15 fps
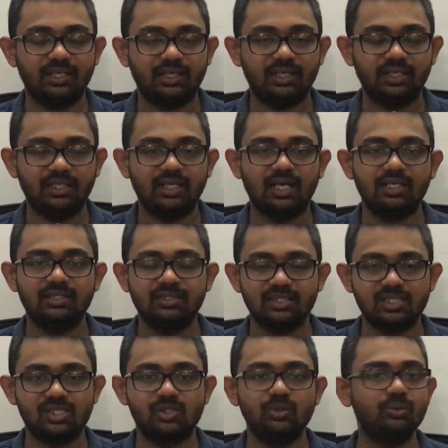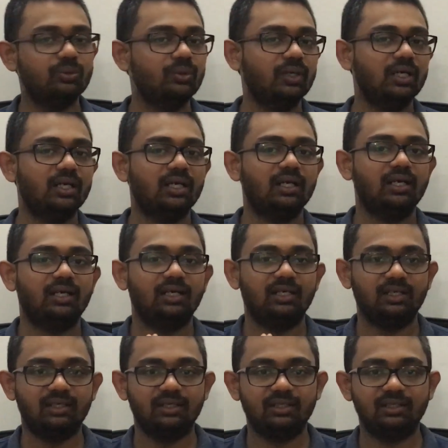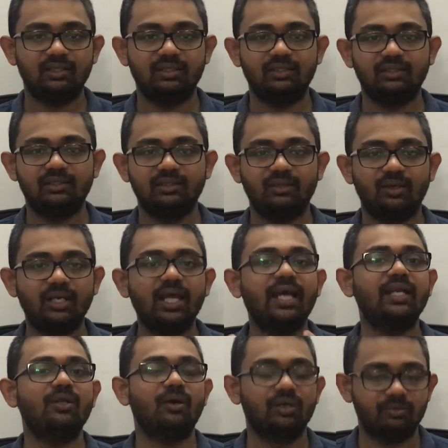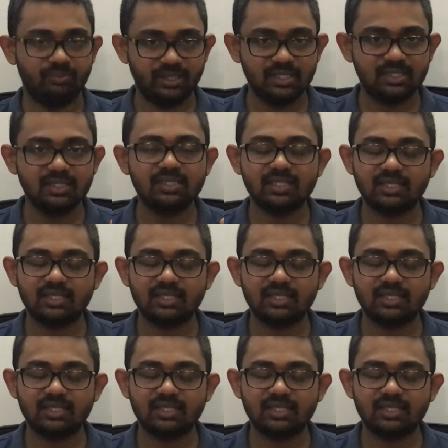I can't just do on an ad hoc basis,